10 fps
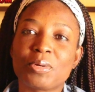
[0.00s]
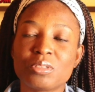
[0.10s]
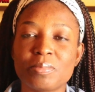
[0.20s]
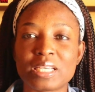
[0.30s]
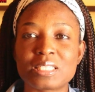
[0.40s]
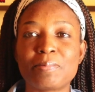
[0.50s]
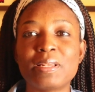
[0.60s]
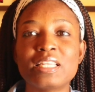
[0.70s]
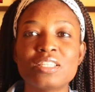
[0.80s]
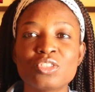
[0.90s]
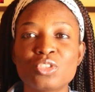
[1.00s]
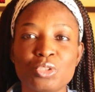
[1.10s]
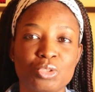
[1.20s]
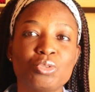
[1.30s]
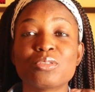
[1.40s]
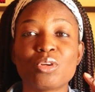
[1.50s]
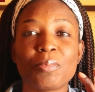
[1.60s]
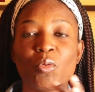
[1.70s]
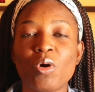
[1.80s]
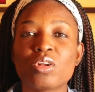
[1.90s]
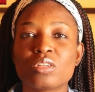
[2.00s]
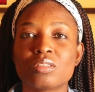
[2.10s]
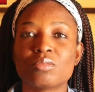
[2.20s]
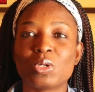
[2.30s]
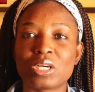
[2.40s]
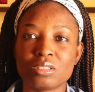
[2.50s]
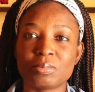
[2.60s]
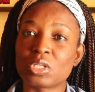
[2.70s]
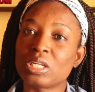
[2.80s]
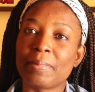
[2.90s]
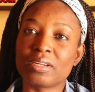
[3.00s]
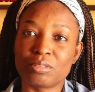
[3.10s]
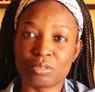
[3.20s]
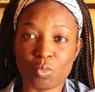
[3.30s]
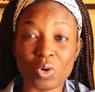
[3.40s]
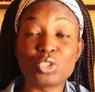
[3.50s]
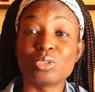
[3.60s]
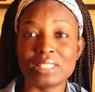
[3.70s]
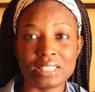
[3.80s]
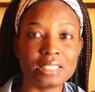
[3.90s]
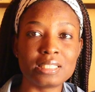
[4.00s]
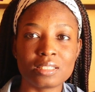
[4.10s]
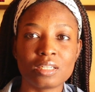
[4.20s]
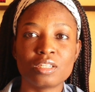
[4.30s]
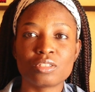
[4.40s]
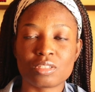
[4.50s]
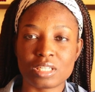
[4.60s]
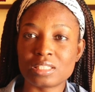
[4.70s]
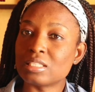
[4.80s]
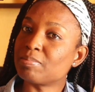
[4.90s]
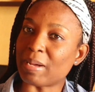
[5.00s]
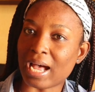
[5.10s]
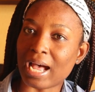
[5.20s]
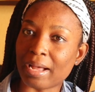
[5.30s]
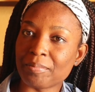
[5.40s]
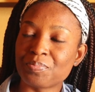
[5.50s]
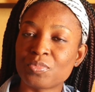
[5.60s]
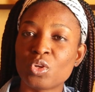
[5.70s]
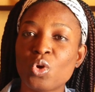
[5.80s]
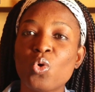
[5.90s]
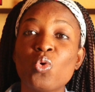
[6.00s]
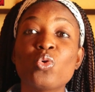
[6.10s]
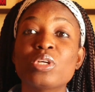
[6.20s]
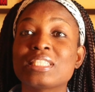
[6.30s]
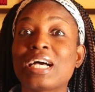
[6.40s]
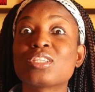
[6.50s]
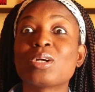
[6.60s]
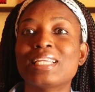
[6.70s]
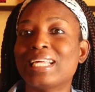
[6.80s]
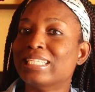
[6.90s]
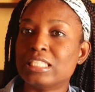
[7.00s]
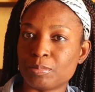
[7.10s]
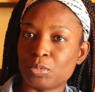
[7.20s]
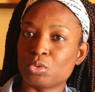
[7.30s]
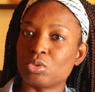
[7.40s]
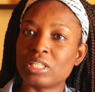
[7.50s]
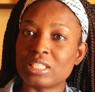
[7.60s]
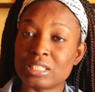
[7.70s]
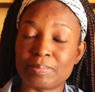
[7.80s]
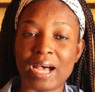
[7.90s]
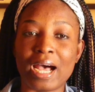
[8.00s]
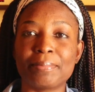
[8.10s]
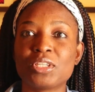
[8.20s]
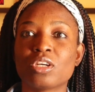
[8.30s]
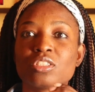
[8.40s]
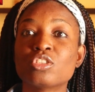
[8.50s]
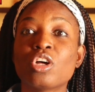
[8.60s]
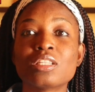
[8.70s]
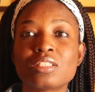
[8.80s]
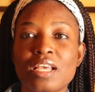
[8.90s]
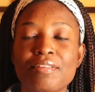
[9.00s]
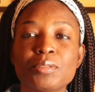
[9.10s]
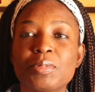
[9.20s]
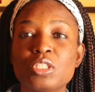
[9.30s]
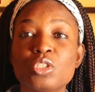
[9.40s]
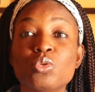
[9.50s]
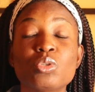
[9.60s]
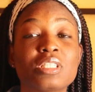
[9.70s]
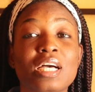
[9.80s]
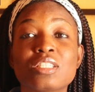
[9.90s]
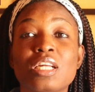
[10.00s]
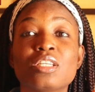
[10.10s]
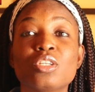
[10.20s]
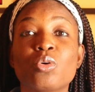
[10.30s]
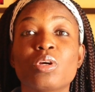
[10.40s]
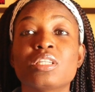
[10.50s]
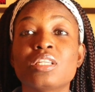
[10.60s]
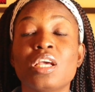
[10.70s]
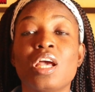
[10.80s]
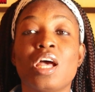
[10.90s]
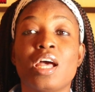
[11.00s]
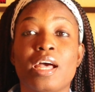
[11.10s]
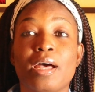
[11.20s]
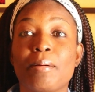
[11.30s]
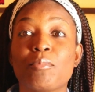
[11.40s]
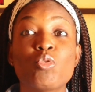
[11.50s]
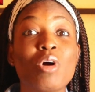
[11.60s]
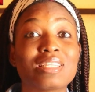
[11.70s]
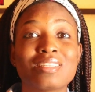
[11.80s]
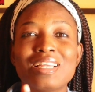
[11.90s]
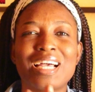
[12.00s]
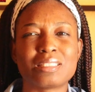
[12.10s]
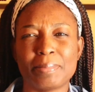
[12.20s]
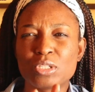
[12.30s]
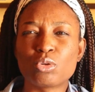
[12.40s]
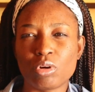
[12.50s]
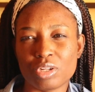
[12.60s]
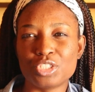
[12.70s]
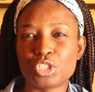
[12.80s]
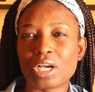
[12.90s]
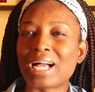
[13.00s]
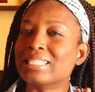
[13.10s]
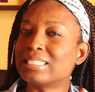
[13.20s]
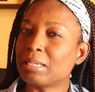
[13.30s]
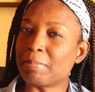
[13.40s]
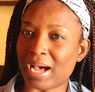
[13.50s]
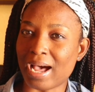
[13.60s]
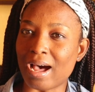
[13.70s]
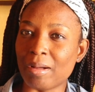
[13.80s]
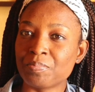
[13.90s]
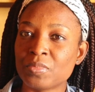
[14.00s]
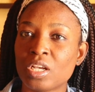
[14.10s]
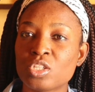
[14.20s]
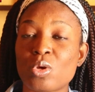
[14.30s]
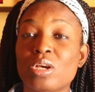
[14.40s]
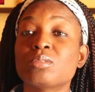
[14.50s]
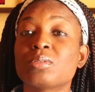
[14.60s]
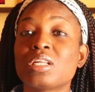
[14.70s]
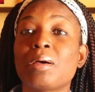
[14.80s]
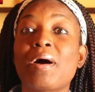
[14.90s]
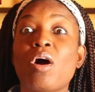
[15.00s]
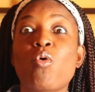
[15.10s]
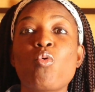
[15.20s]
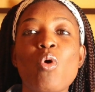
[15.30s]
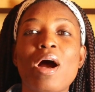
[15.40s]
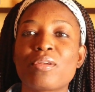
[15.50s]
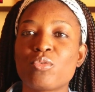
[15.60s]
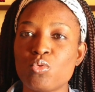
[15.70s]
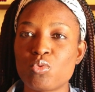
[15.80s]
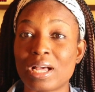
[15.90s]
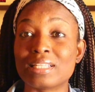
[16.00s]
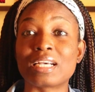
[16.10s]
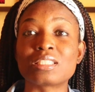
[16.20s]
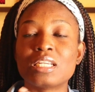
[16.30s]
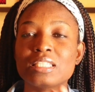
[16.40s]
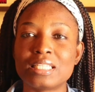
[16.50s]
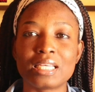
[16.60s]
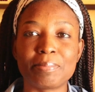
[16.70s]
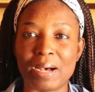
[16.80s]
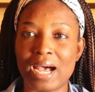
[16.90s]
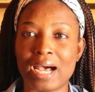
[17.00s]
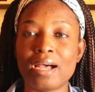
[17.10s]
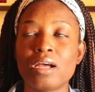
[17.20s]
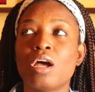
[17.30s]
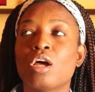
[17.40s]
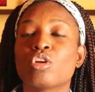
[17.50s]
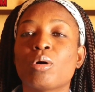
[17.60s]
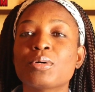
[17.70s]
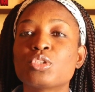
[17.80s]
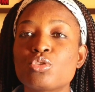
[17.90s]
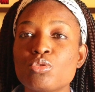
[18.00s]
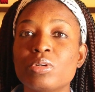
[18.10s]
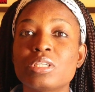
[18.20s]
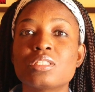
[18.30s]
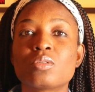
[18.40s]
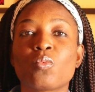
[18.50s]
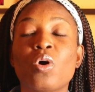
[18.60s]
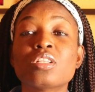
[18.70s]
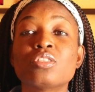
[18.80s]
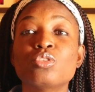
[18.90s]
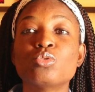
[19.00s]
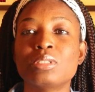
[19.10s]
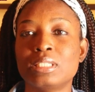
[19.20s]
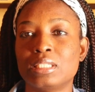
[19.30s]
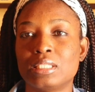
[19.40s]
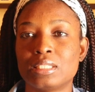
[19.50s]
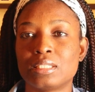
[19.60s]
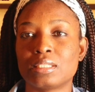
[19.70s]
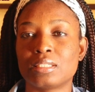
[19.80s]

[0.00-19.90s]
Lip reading: going to be explaining to you, number one, we are going to be talking about what you need to take this Baja, who is actually eligible to take this Baja, because not everybody who is actually going who actually has a medical condition can take Baja. So we're going to be talking about who and who can actually take Baja. Number two is, what do you need